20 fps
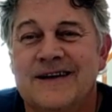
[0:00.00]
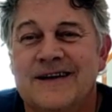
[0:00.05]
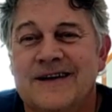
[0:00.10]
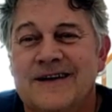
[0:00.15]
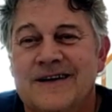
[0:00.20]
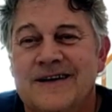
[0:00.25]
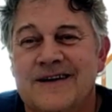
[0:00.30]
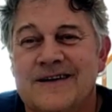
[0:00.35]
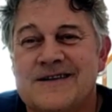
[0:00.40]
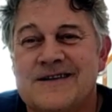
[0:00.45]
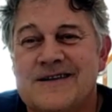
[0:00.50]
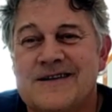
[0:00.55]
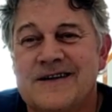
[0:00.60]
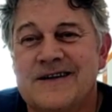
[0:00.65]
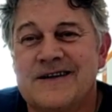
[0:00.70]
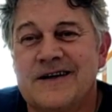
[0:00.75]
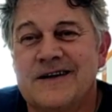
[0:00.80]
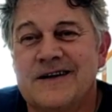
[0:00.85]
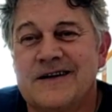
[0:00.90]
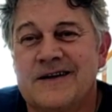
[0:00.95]
Yeah, so
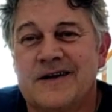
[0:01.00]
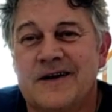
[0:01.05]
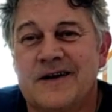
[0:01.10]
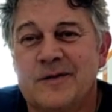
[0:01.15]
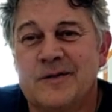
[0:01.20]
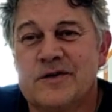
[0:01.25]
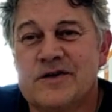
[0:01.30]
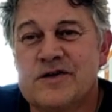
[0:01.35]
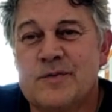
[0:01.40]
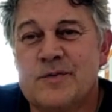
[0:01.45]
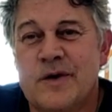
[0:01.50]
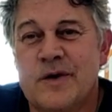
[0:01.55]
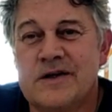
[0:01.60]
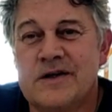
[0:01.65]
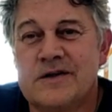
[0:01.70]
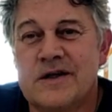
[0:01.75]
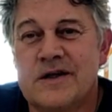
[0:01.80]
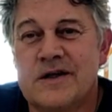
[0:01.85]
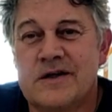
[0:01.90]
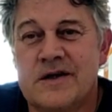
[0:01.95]
that was my
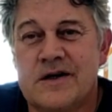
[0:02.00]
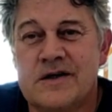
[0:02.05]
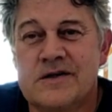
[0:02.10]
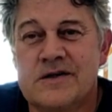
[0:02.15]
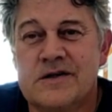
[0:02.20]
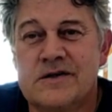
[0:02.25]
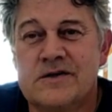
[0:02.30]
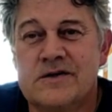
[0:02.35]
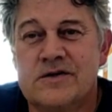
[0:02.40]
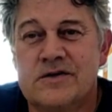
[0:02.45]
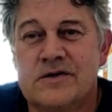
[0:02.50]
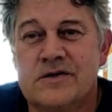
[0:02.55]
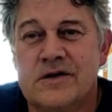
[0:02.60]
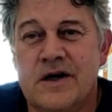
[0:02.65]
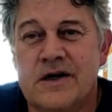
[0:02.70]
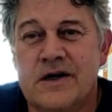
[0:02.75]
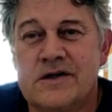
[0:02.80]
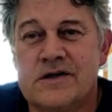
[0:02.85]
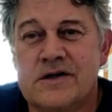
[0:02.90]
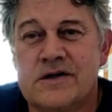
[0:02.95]
introduction to
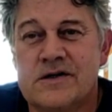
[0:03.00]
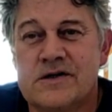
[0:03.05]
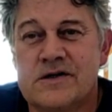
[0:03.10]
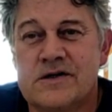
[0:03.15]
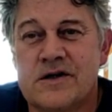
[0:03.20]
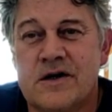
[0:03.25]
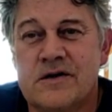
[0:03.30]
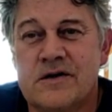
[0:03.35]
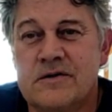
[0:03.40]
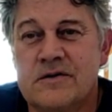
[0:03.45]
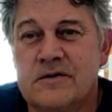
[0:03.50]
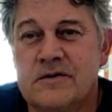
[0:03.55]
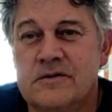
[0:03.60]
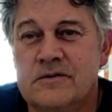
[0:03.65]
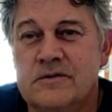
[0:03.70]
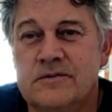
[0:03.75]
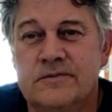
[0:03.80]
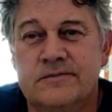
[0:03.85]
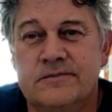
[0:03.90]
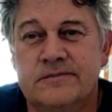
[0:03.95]
nature.
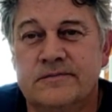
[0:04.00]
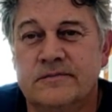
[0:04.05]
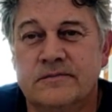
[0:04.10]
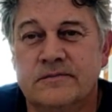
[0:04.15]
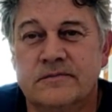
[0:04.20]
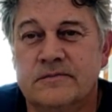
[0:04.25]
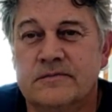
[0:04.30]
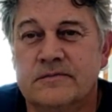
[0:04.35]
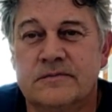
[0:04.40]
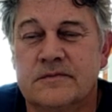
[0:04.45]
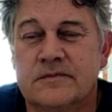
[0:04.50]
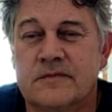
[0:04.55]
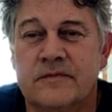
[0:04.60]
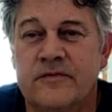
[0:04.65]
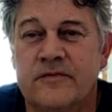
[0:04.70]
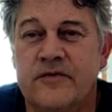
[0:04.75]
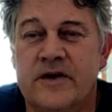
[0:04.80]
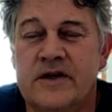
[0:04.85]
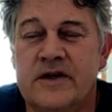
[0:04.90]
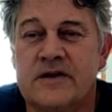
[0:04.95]
So
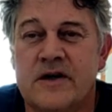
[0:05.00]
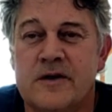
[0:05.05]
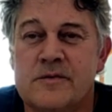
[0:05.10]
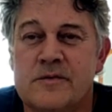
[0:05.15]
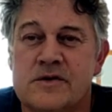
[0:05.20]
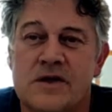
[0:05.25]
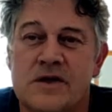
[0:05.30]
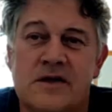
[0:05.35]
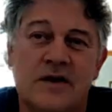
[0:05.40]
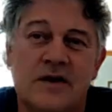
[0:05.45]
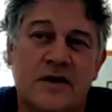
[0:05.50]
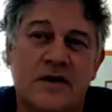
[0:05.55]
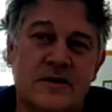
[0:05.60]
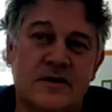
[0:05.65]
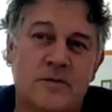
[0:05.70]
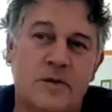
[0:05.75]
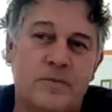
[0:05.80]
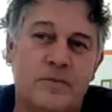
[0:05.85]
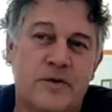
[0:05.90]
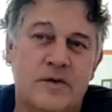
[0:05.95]
3 times a year
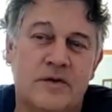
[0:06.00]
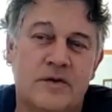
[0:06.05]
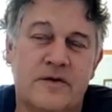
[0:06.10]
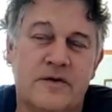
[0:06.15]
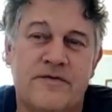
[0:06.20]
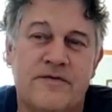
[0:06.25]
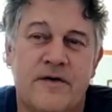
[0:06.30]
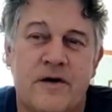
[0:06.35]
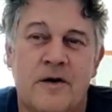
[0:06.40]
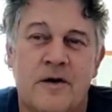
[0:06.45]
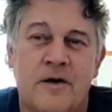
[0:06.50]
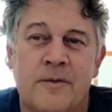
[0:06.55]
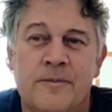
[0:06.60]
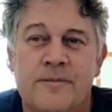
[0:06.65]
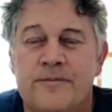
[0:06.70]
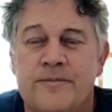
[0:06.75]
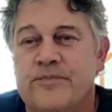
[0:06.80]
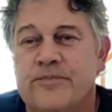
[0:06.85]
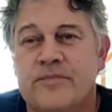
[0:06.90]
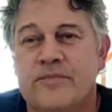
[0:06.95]
you would be on the
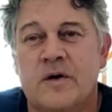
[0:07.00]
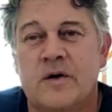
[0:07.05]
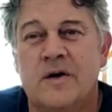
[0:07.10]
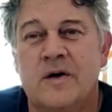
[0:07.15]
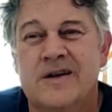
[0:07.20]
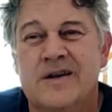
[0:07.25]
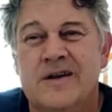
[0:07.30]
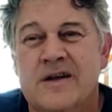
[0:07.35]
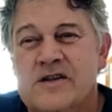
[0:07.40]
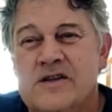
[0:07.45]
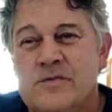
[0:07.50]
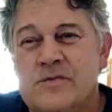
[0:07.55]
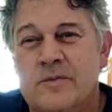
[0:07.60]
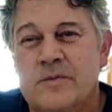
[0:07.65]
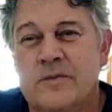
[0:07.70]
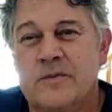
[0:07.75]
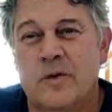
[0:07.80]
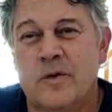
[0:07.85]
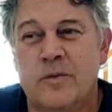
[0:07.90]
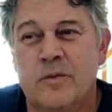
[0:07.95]
farm. Holidays would
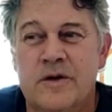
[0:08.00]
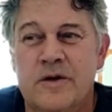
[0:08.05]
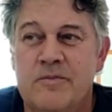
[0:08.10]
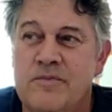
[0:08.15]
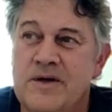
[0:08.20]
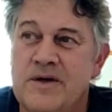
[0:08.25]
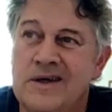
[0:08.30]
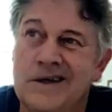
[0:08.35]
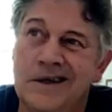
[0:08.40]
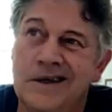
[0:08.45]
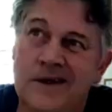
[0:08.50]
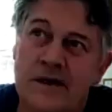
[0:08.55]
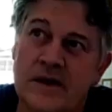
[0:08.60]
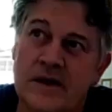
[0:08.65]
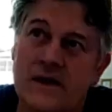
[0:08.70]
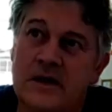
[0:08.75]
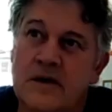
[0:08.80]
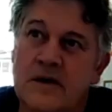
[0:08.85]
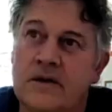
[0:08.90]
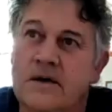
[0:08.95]
normally be
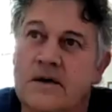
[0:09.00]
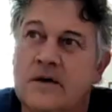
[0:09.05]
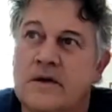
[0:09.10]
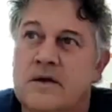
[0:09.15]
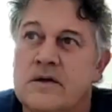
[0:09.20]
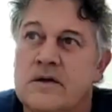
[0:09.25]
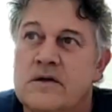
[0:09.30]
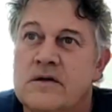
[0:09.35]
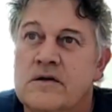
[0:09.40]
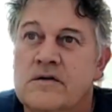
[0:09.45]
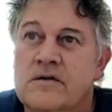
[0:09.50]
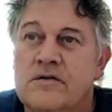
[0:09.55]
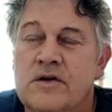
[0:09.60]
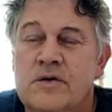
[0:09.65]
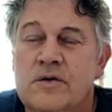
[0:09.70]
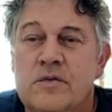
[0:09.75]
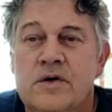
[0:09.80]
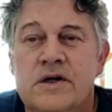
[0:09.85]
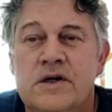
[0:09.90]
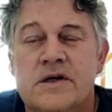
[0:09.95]

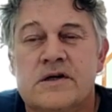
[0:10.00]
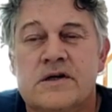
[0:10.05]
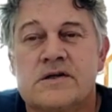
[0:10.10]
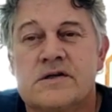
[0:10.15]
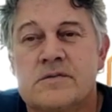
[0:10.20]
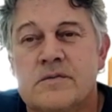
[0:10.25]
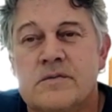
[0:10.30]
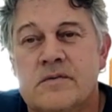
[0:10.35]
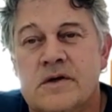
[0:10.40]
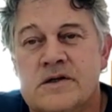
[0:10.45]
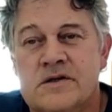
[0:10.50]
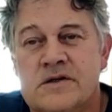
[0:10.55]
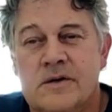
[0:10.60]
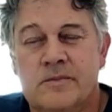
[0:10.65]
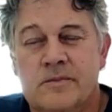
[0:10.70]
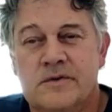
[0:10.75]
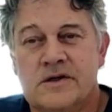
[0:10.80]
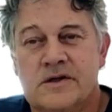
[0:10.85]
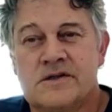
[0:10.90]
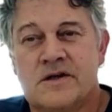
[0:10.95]
3 weeks,
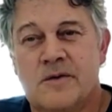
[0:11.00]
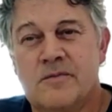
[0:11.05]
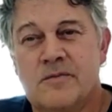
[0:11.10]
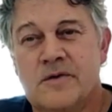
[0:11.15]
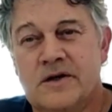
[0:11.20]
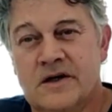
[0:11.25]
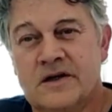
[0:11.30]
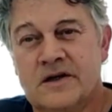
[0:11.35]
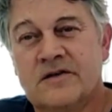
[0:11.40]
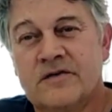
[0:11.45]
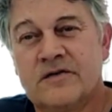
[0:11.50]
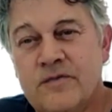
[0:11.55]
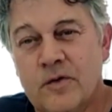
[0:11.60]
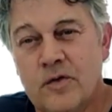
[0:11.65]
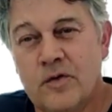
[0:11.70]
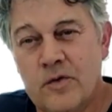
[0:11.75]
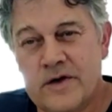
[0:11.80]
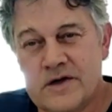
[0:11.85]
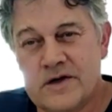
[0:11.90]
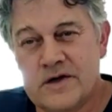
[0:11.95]
except December, that's
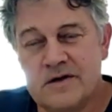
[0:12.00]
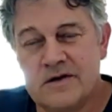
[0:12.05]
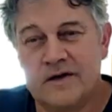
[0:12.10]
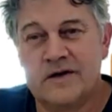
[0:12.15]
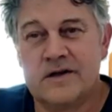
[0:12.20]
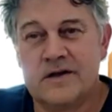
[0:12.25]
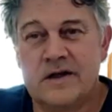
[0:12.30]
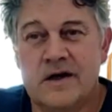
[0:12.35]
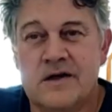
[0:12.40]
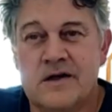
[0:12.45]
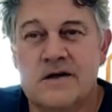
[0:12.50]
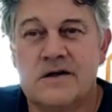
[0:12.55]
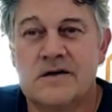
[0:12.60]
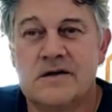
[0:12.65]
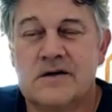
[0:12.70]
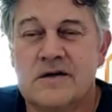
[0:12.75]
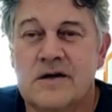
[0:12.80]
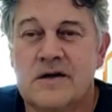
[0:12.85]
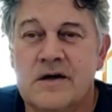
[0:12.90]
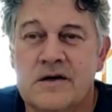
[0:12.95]
4 weeks holiday.
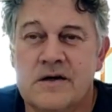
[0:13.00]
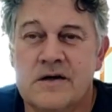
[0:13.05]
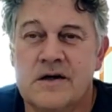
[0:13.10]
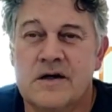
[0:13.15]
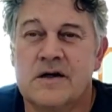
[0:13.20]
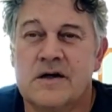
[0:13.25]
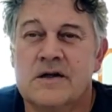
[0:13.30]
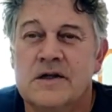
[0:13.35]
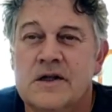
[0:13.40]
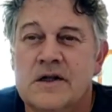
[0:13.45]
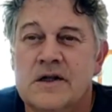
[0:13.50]
Okay.